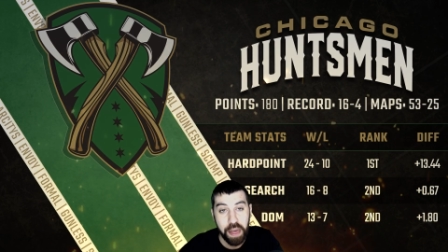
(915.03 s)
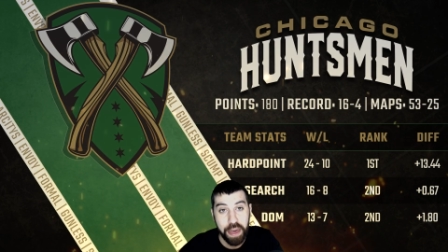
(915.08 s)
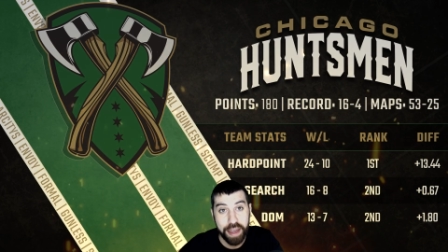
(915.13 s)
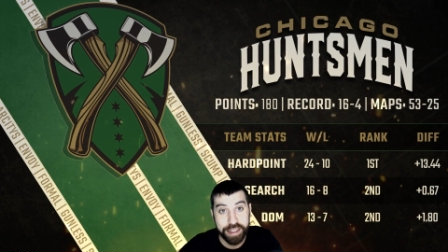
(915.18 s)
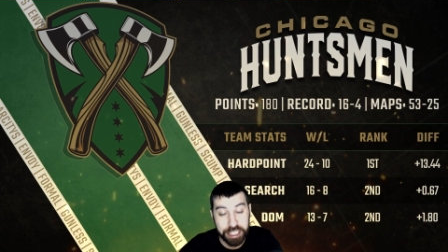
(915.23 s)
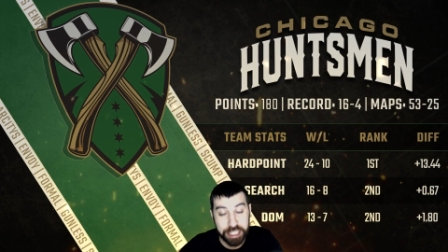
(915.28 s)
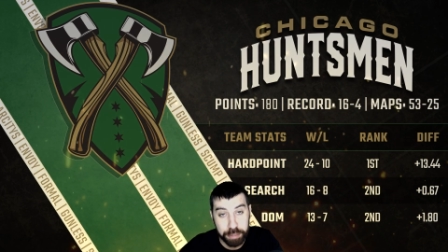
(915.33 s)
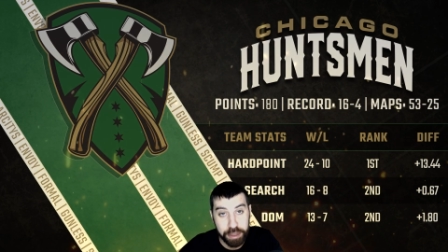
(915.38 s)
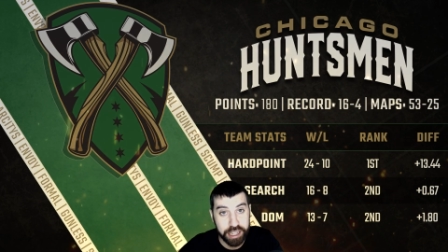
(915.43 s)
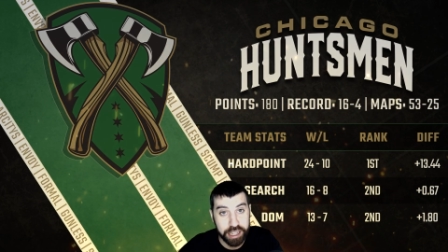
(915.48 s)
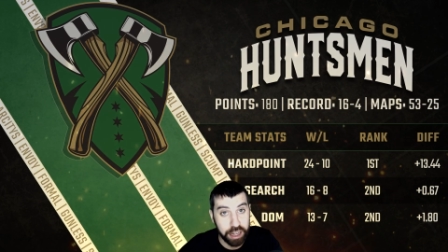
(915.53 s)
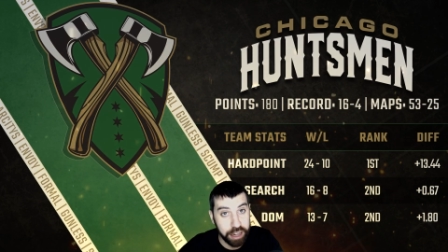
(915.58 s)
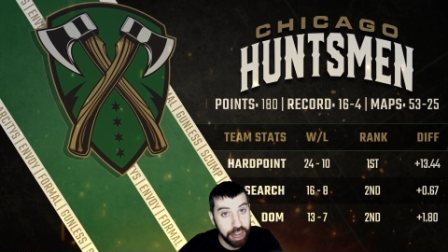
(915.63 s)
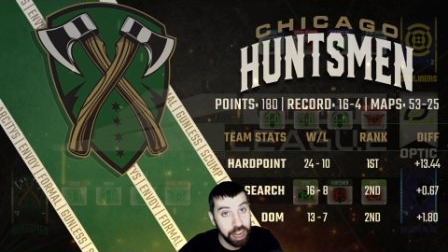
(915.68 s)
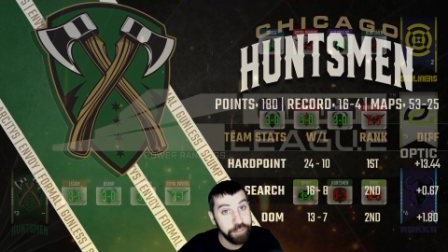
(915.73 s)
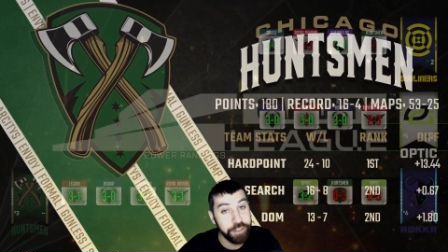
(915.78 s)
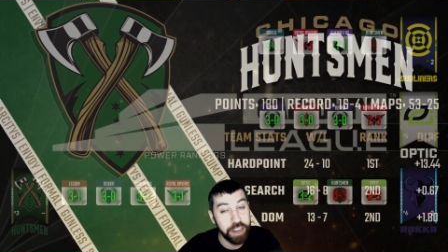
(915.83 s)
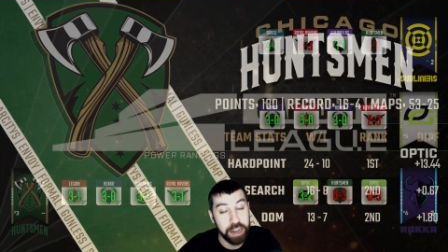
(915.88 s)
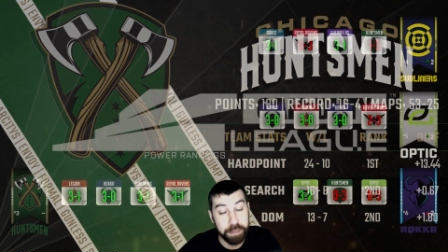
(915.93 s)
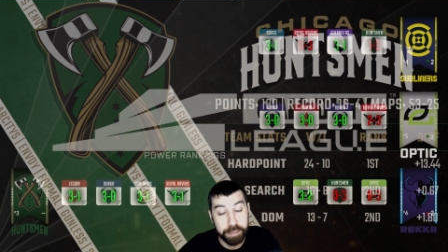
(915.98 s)
And speaking
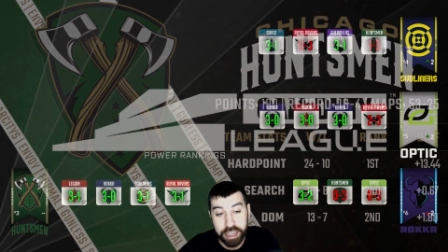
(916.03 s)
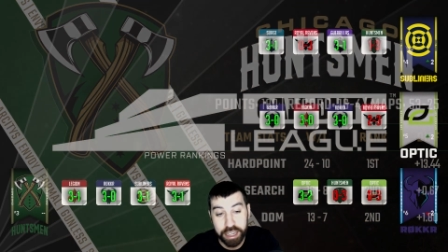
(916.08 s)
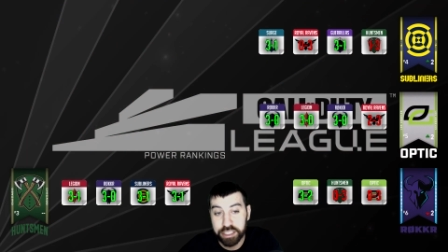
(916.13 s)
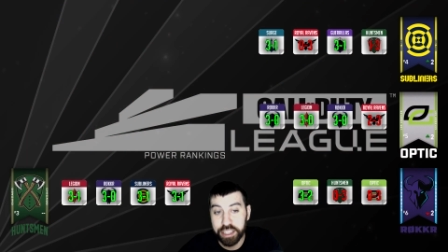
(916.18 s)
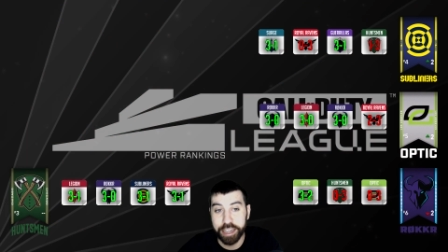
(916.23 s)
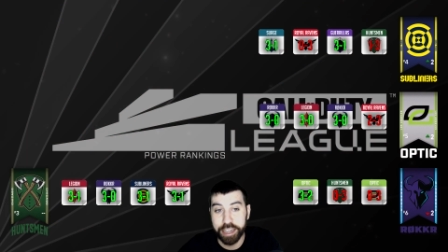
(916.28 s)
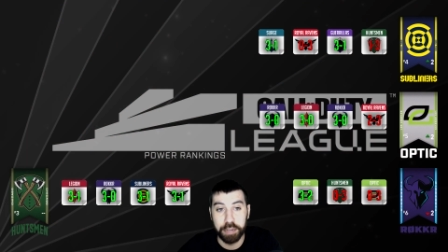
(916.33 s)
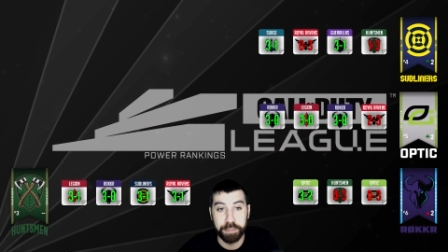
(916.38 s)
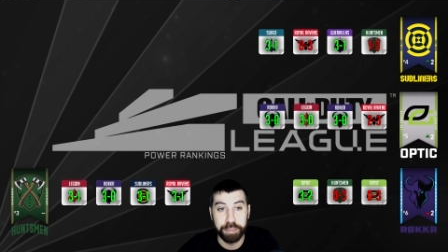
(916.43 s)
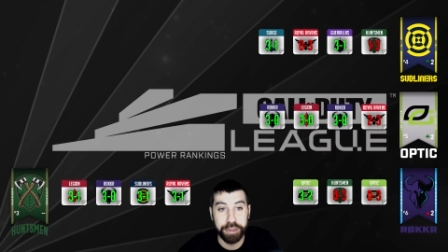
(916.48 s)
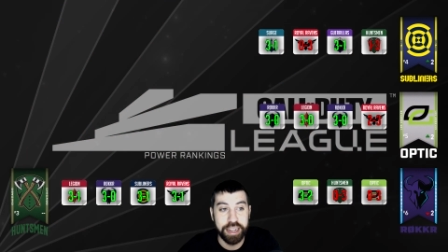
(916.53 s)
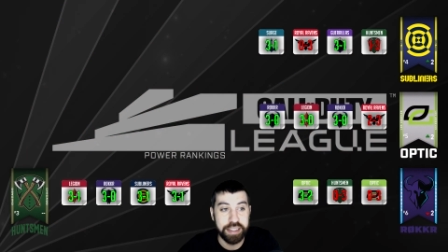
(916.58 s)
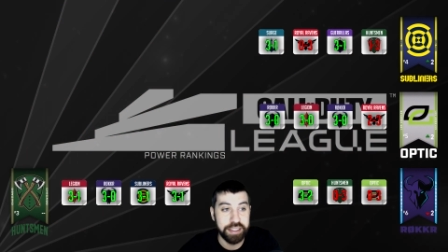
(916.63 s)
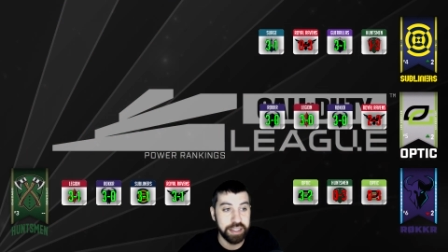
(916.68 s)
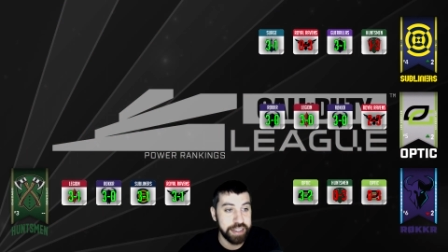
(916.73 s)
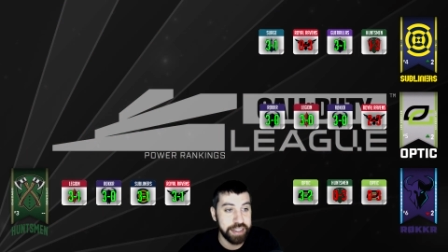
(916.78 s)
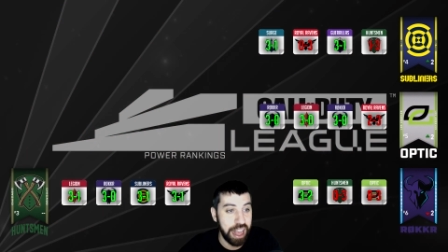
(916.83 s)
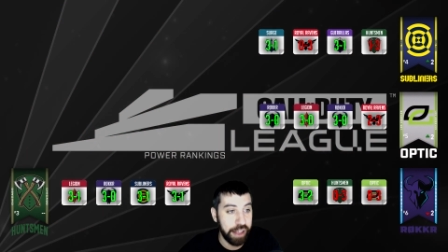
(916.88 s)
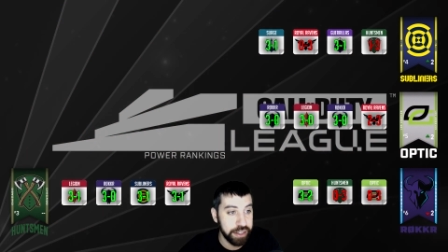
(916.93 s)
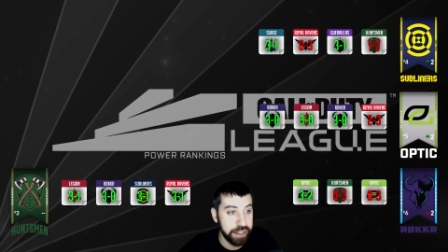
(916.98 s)
of, in my second place, the
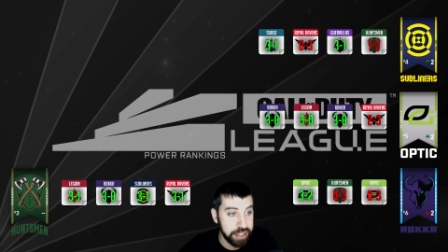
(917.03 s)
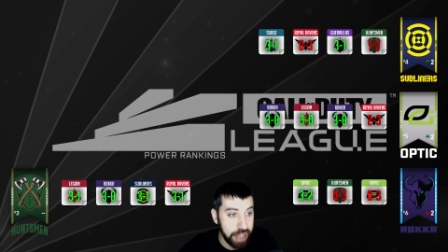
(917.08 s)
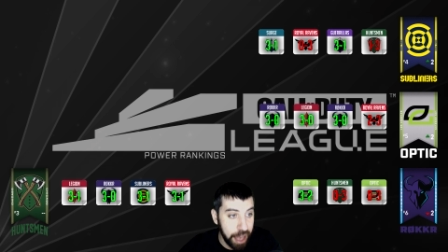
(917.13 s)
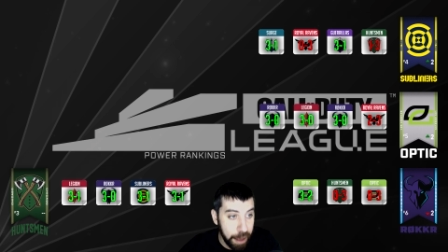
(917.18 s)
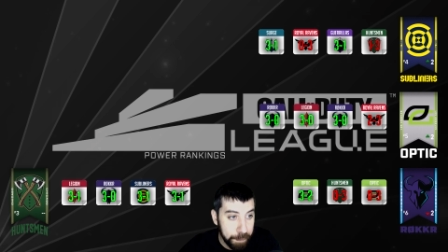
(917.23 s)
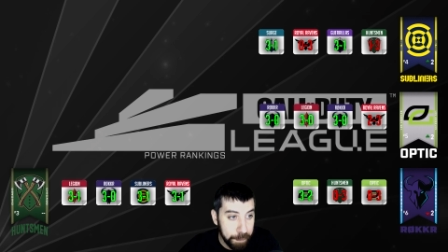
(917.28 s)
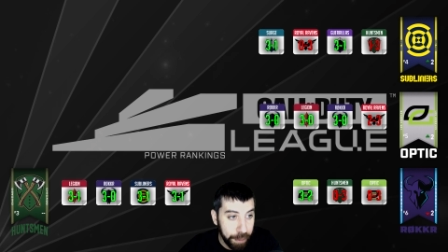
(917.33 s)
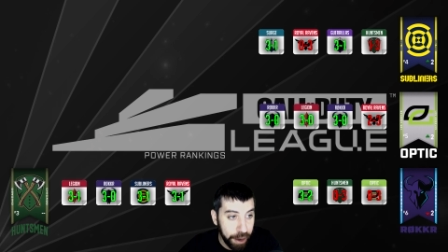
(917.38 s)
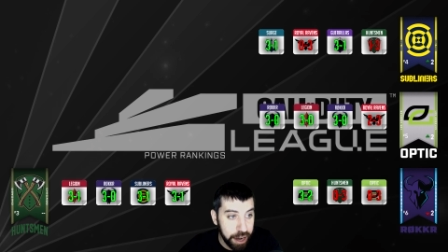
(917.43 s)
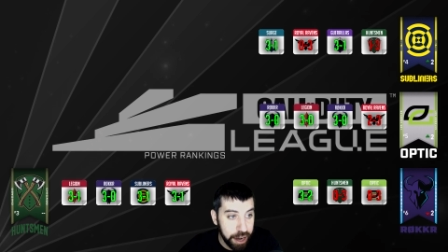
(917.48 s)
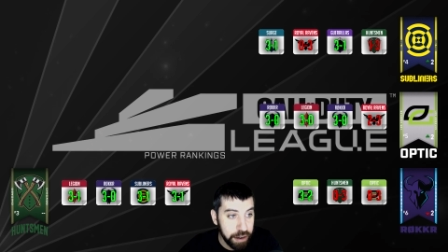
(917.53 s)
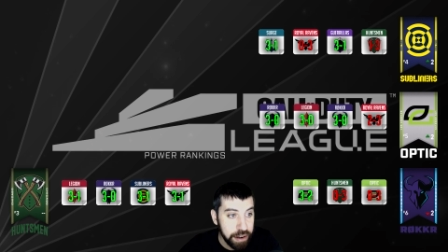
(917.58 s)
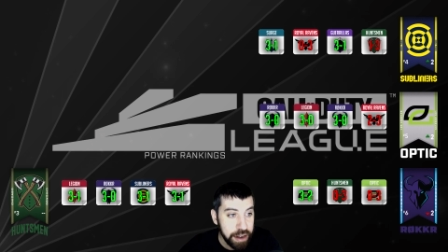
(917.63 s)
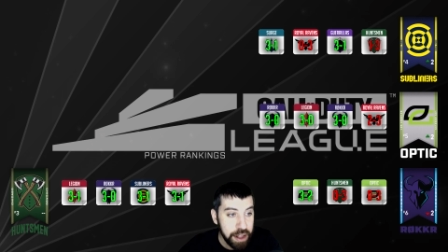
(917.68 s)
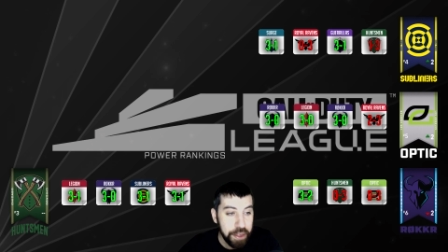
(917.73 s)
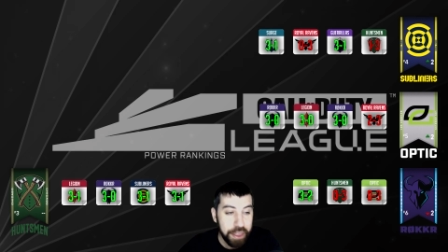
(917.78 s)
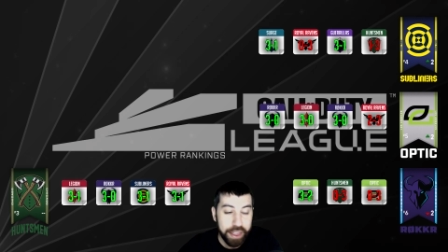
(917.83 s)
Dallas Empire,